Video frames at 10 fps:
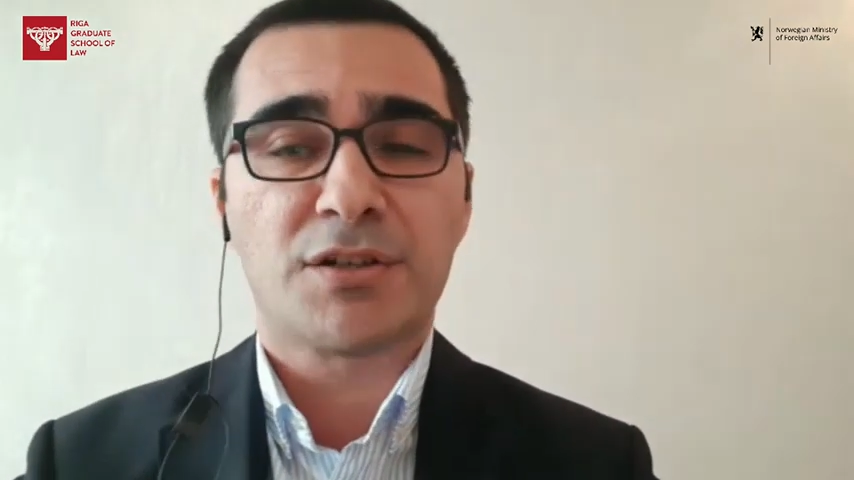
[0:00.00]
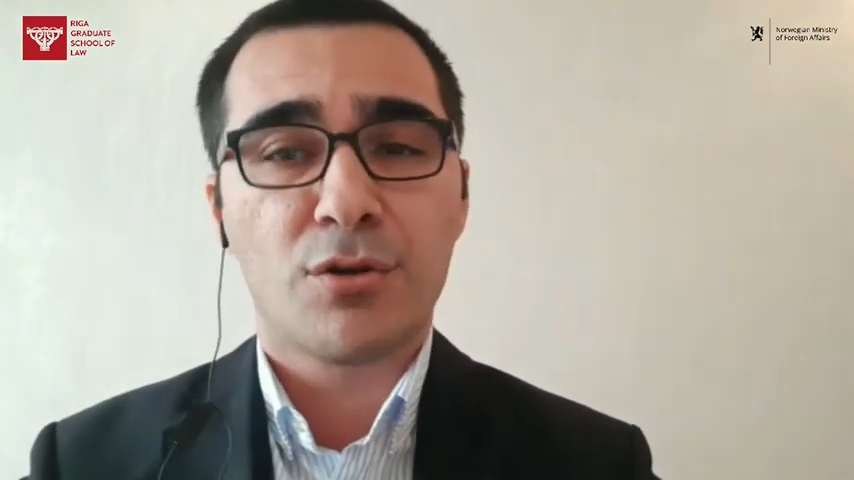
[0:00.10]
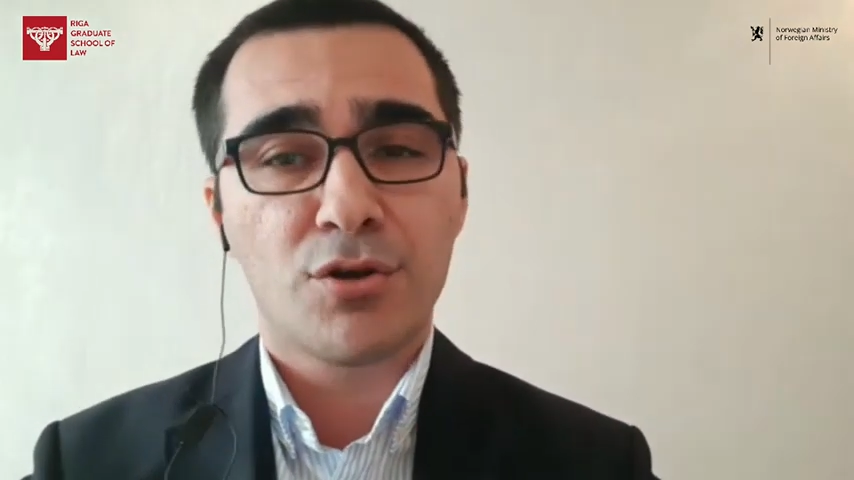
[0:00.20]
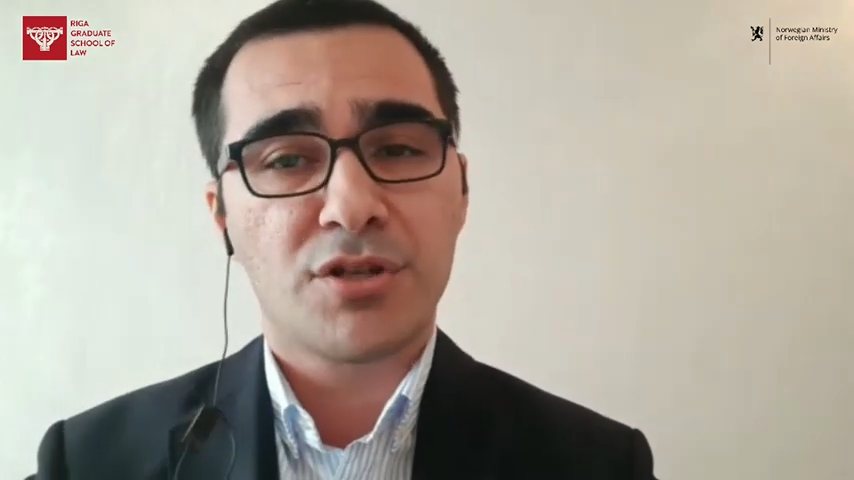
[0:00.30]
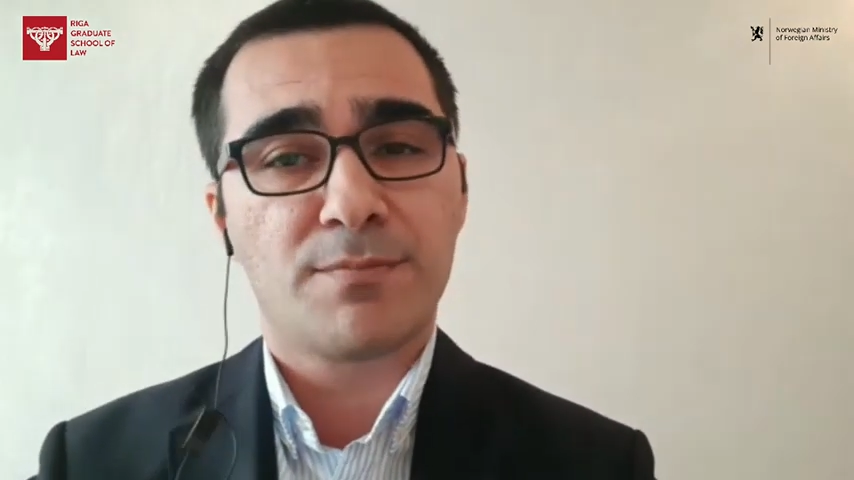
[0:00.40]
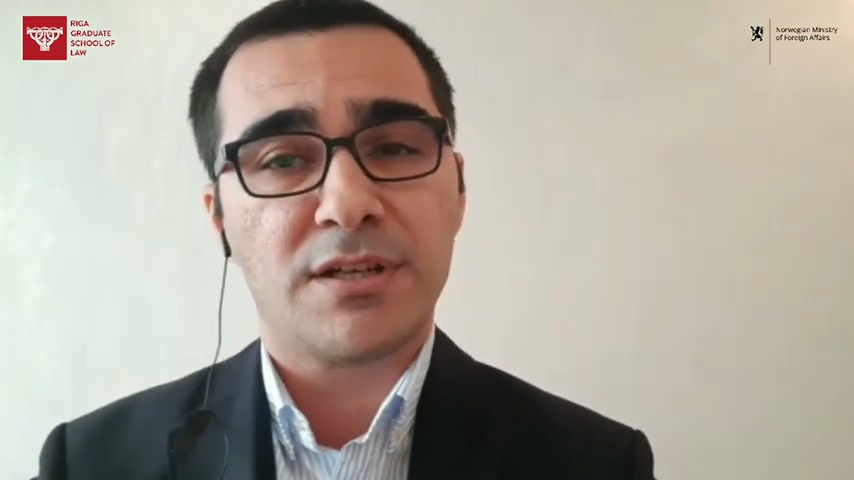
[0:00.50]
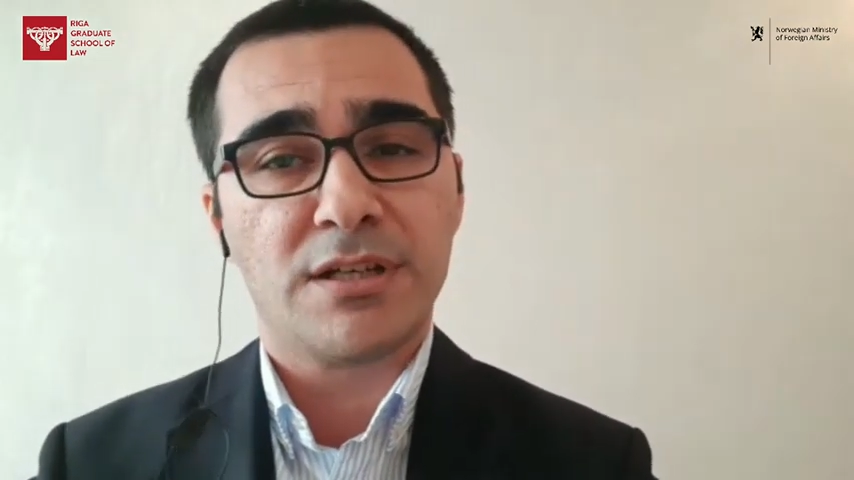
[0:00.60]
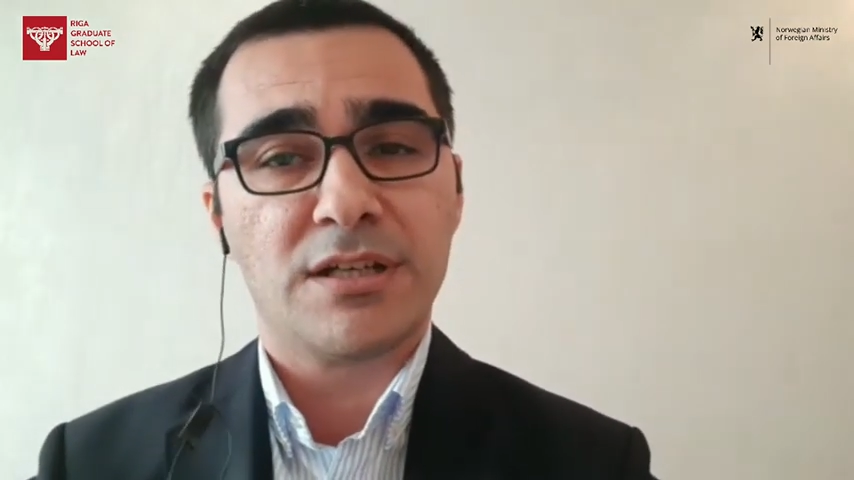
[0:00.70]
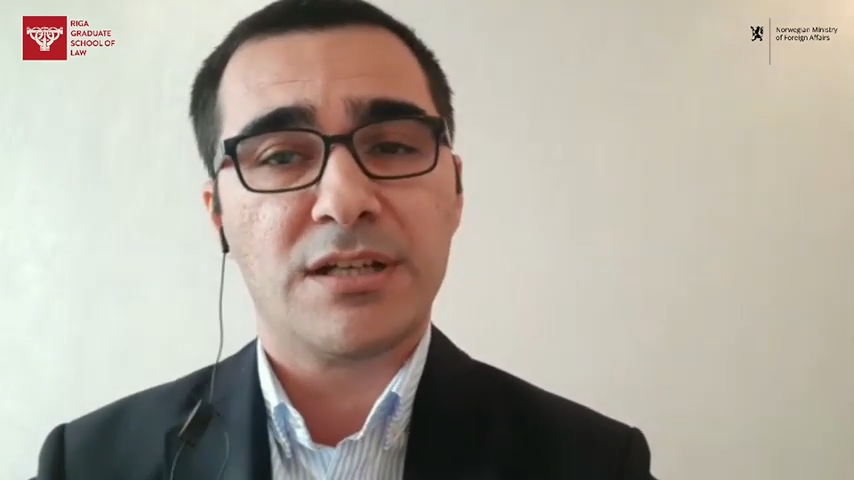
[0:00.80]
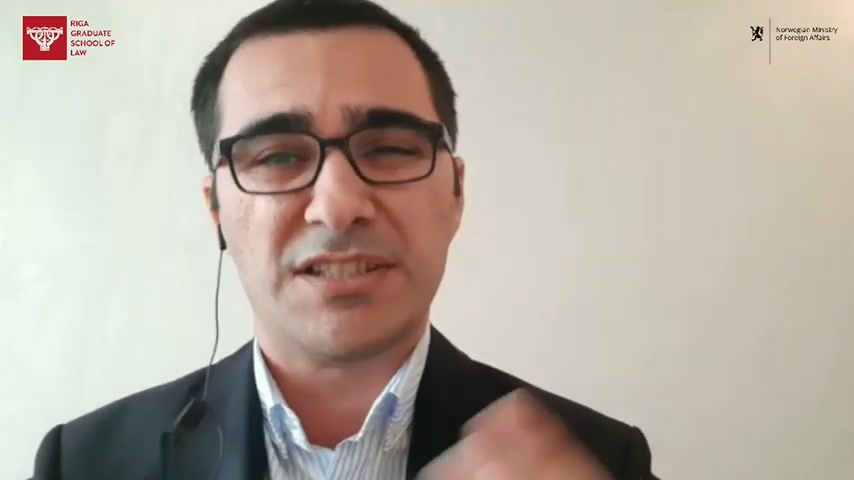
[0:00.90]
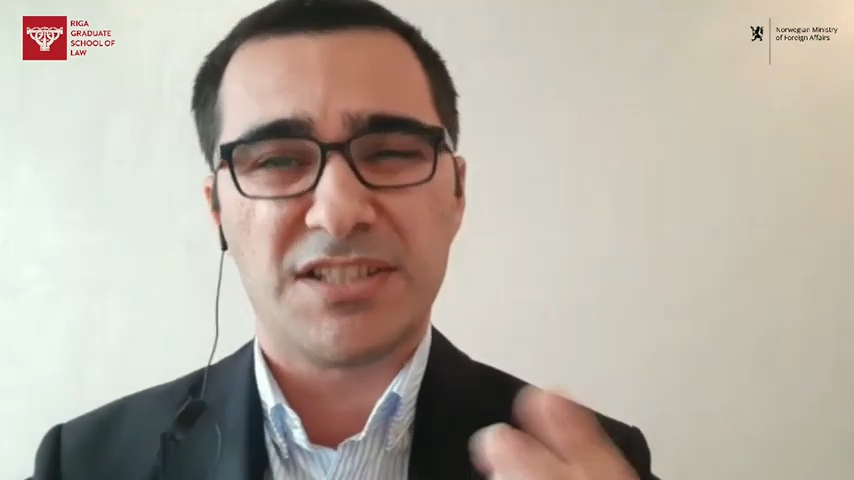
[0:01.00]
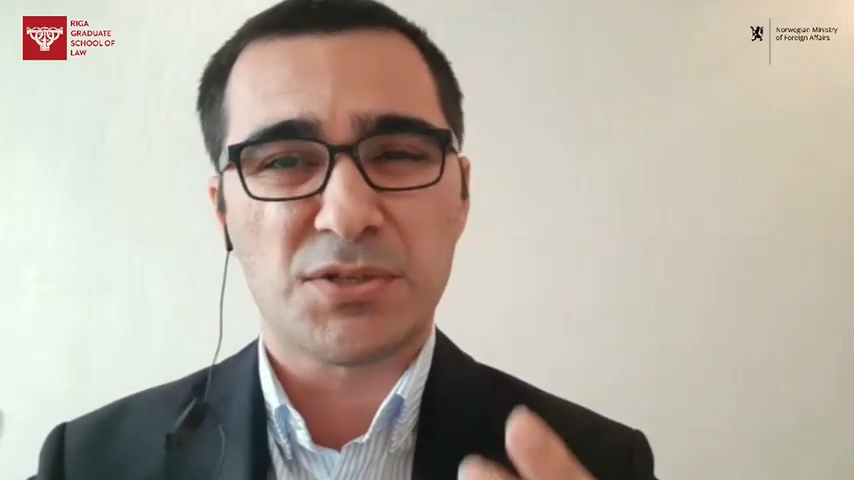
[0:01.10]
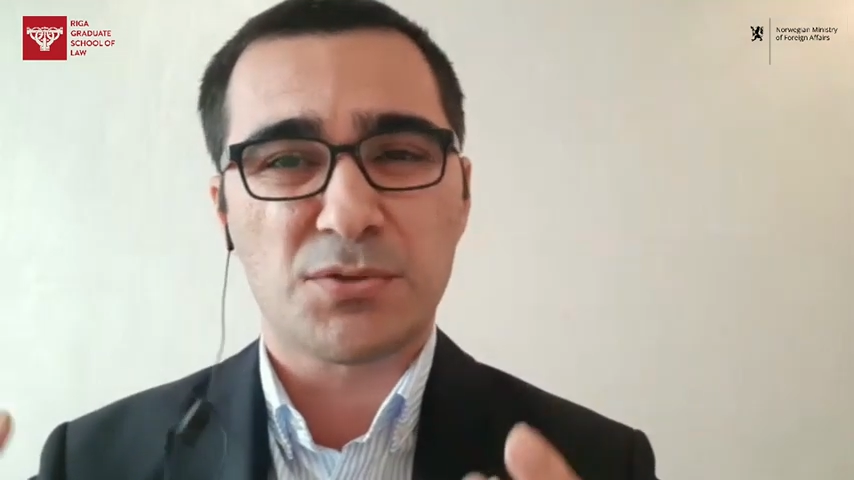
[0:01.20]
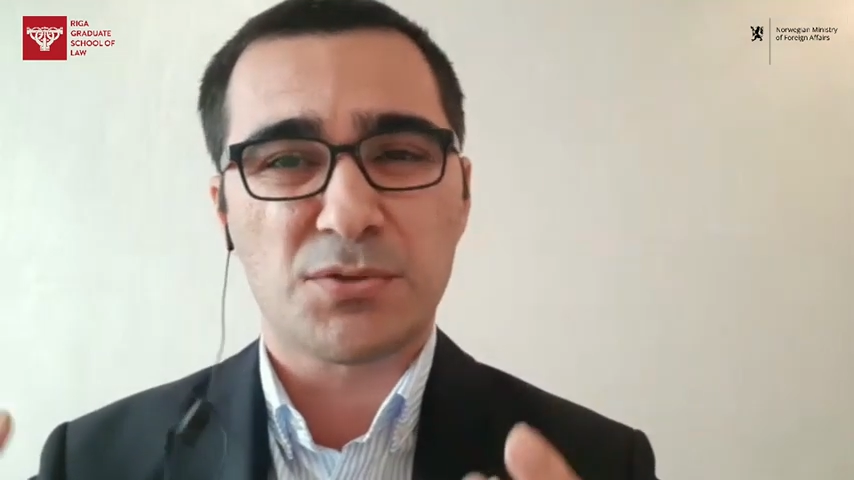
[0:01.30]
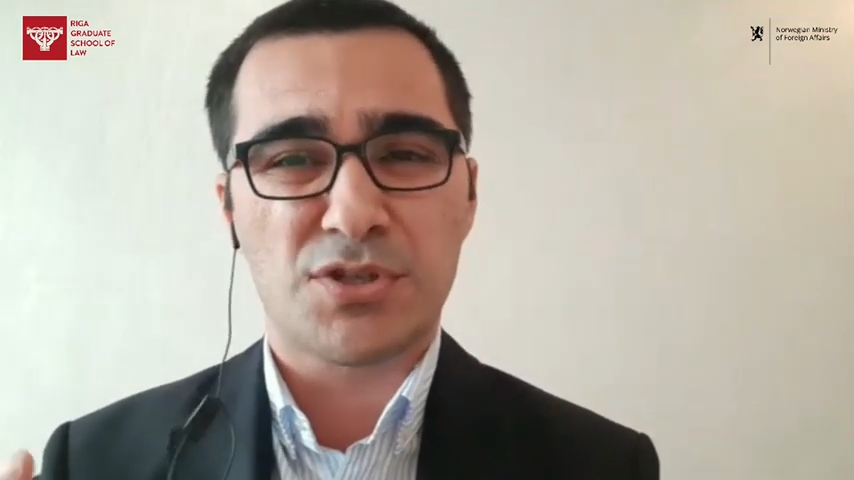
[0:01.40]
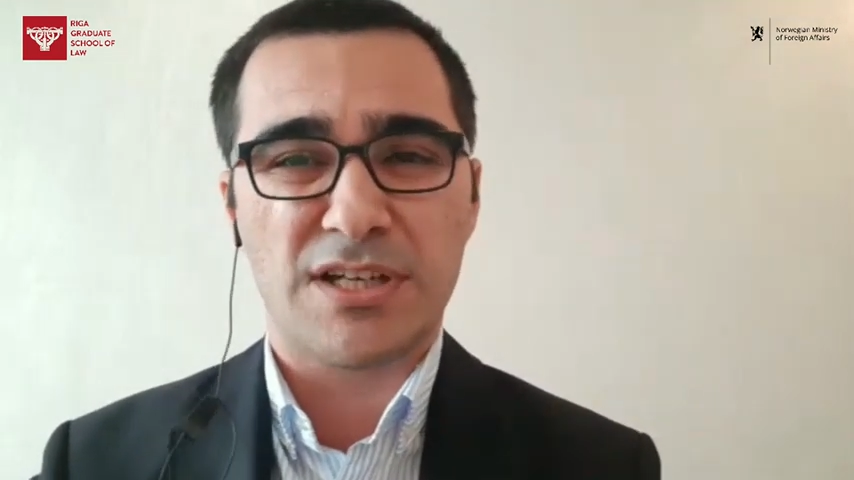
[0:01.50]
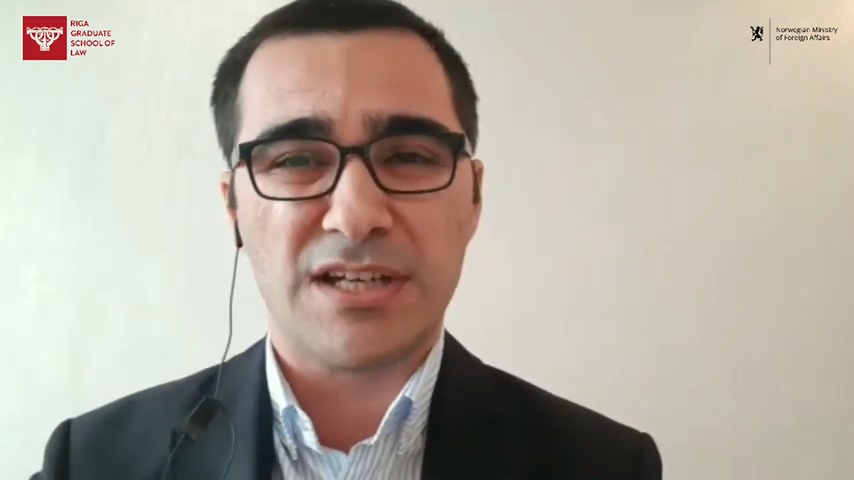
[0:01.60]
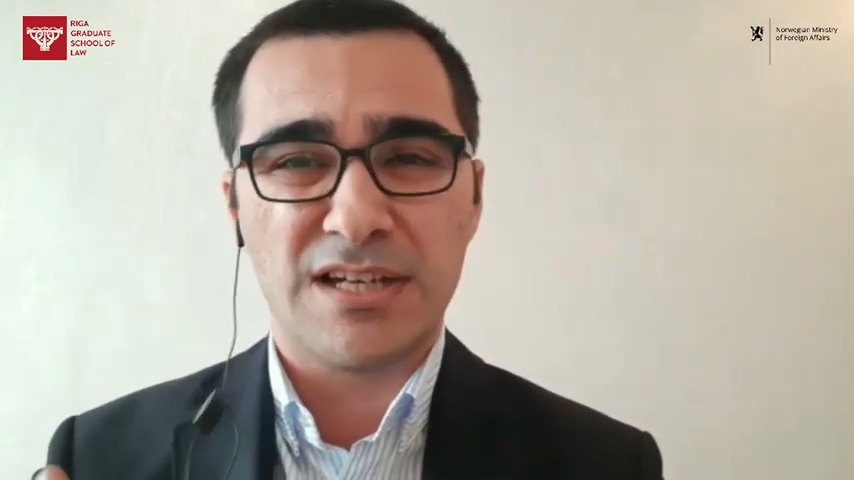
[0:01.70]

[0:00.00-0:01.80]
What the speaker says: partnership discourse